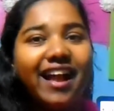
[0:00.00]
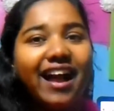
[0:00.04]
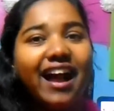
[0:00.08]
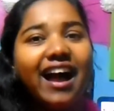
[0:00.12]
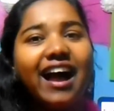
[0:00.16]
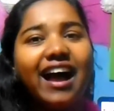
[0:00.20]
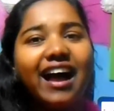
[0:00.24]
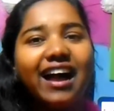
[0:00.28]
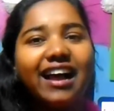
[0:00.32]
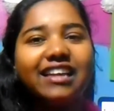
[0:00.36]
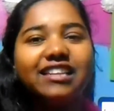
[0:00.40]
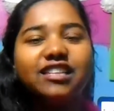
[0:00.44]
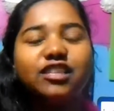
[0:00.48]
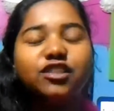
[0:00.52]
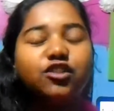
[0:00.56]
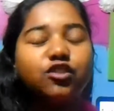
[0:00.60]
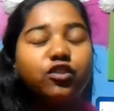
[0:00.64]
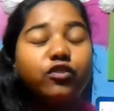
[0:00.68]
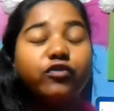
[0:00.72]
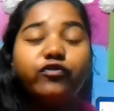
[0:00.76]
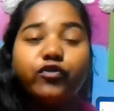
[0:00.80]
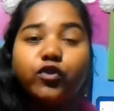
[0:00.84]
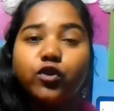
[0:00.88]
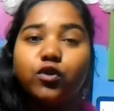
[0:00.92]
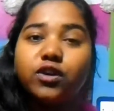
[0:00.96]
And the
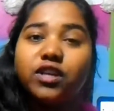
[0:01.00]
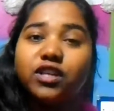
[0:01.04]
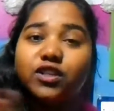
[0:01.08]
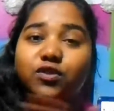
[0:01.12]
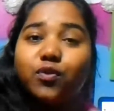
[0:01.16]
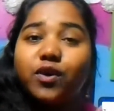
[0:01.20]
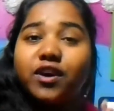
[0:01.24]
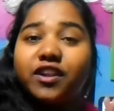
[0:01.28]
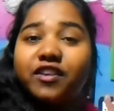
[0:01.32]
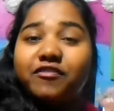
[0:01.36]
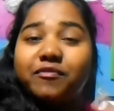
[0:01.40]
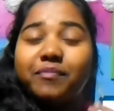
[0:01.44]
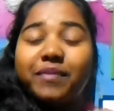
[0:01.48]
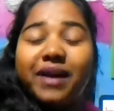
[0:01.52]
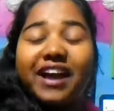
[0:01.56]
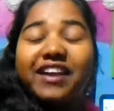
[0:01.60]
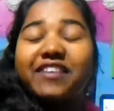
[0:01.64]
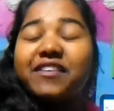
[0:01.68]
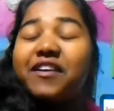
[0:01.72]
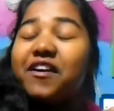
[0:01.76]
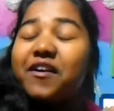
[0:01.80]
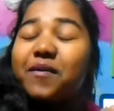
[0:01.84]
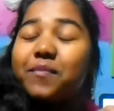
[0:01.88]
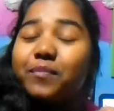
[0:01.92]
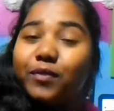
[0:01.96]
food is one of
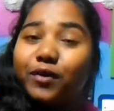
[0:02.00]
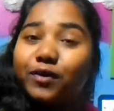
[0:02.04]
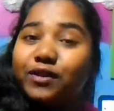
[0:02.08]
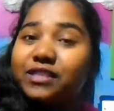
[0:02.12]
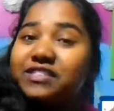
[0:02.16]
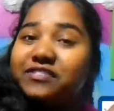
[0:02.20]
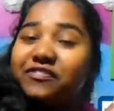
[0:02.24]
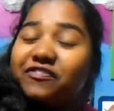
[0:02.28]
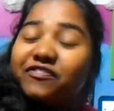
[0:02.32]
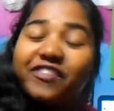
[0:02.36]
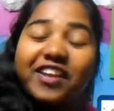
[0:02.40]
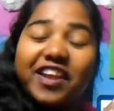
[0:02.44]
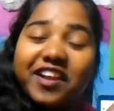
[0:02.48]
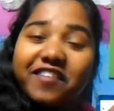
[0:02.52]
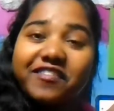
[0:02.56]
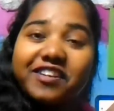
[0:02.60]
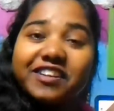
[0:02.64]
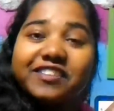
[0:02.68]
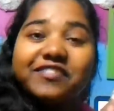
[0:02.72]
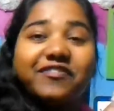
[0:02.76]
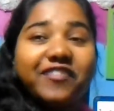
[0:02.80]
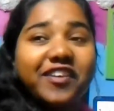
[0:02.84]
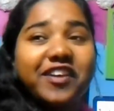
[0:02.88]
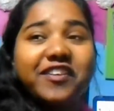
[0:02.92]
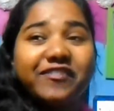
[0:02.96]
my most
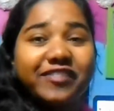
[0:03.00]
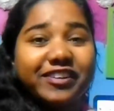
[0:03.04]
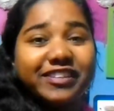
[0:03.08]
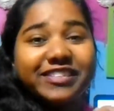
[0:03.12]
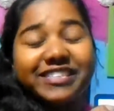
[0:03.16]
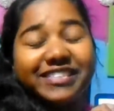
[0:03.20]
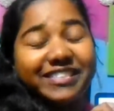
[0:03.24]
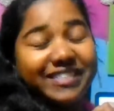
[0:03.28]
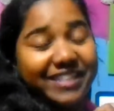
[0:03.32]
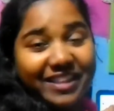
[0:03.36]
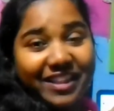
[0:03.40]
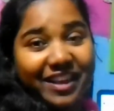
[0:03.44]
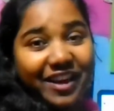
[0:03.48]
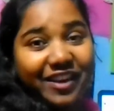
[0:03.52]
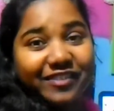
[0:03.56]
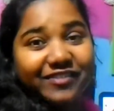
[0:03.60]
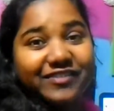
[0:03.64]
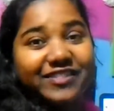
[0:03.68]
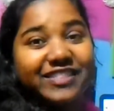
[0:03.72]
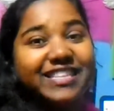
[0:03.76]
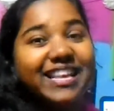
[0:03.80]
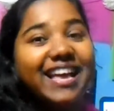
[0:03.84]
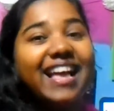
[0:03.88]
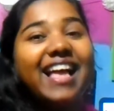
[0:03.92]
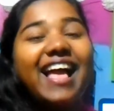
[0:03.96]
favorite
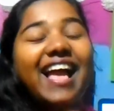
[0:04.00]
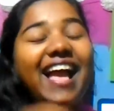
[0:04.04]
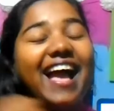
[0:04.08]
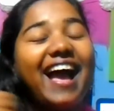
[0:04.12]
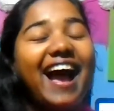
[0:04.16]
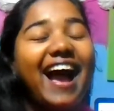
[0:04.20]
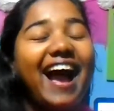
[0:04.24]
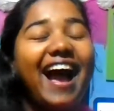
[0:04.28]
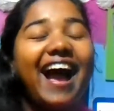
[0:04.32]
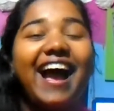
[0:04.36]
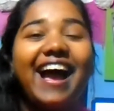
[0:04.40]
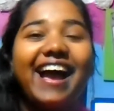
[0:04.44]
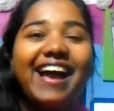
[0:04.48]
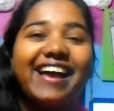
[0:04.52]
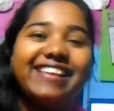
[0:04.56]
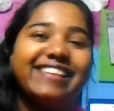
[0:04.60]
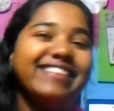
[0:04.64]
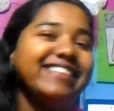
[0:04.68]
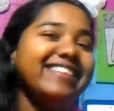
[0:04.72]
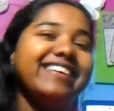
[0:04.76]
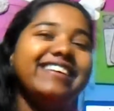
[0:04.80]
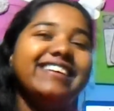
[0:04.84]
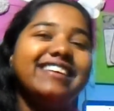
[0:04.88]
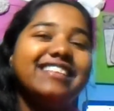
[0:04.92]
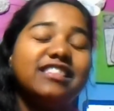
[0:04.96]
loves.
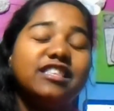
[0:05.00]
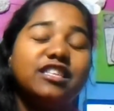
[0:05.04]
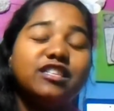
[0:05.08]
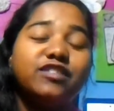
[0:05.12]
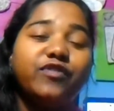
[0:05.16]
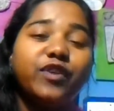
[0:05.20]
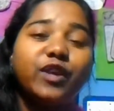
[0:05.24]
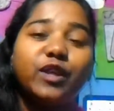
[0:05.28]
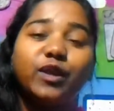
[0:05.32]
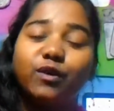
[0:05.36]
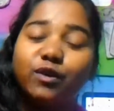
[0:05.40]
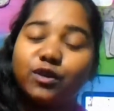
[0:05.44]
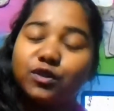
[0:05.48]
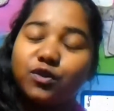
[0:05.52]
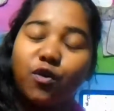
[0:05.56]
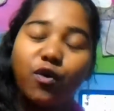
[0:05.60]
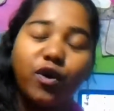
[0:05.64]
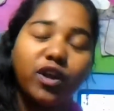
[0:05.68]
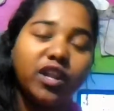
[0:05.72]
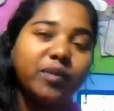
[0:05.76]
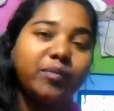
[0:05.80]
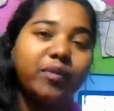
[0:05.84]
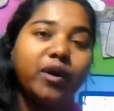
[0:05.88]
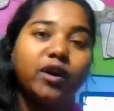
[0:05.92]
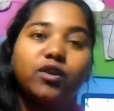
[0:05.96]
And this video is
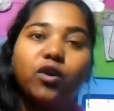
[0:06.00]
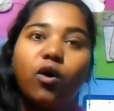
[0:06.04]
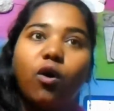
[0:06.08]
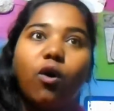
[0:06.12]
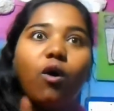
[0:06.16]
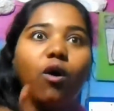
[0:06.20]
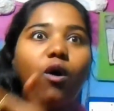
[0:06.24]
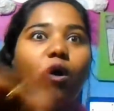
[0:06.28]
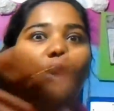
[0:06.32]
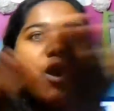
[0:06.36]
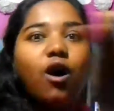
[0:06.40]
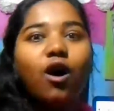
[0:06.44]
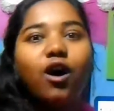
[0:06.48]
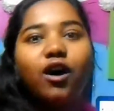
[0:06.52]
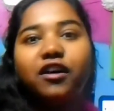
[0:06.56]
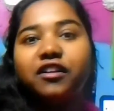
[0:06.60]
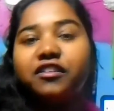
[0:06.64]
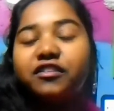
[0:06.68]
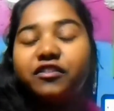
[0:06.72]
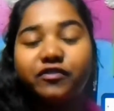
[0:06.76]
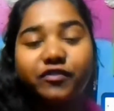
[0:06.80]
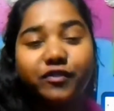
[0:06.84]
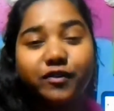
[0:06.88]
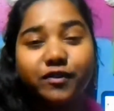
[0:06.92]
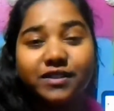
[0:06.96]
all about all
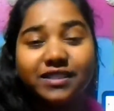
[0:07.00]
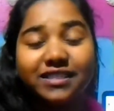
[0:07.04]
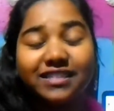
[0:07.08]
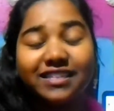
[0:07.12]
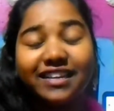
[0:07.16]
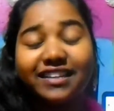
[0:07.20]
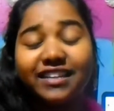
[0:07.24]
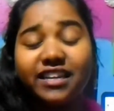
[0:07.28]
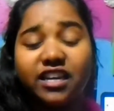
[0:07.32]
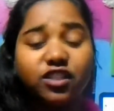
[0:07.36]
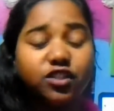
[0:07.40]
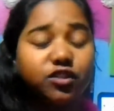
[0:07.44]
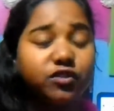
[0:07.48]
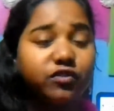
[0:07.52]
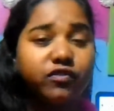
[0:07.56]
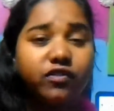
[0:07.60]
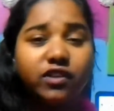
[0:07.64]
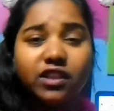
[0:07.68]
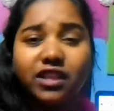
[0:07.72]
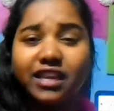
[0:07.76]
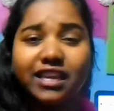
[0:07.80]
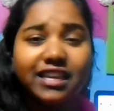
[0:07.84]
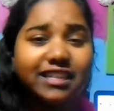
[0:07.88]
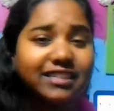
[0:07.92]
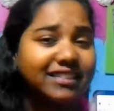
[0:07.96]
the foods that get you
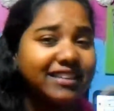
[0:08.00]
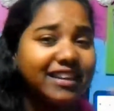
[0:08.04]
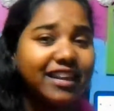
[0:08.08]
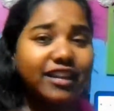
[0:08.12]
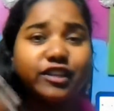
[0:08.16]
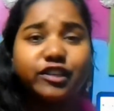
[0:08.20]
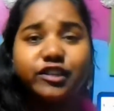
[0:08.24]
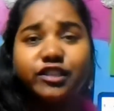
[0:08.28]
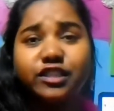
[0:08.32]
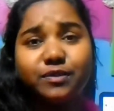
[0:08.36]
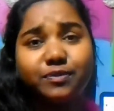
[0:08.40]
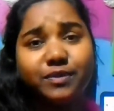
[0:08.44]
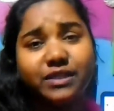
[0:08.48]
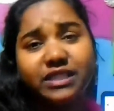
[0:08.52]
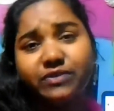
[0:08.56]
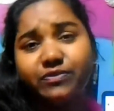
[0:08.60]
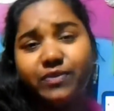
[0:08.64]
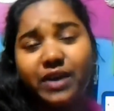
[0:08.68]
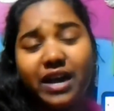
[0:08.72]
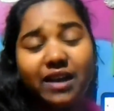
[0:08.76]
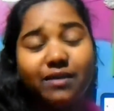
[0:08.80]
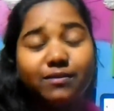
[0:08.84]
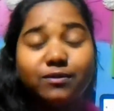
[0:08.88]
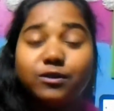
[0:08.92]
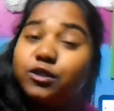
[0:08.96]
feeling into that Christmas
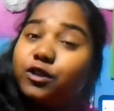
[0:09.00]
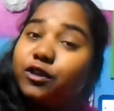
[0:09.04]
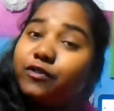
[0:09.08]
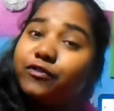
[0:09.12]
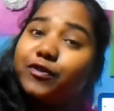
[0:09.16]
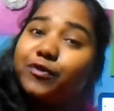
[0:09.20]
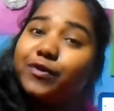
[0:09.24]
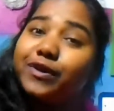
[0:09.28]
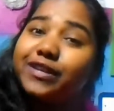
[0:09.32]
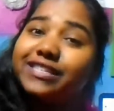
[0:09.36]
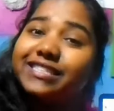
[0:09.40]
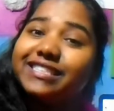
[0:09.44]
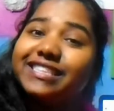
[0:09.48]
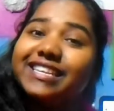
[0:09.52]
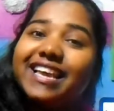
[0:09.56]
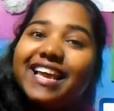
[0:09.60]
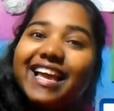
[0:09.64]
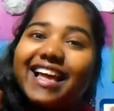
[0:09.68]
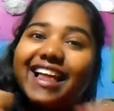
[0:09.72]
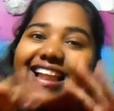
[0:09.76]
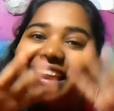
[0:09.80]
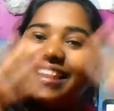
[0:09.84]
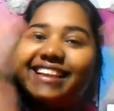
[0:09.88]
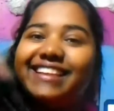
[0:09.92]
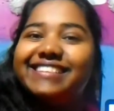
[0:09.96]
vibe. So if you want to see,
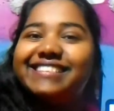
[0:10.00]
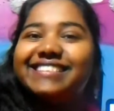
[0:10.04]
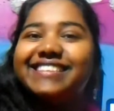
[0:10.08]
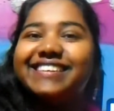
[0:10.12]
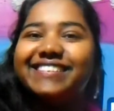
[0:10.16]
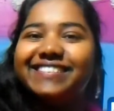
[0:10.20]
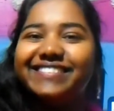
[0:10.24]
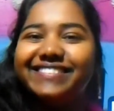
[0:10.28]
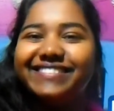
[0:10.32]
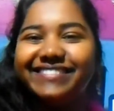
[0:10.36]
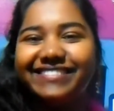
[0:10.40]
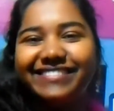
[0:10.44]
let's go.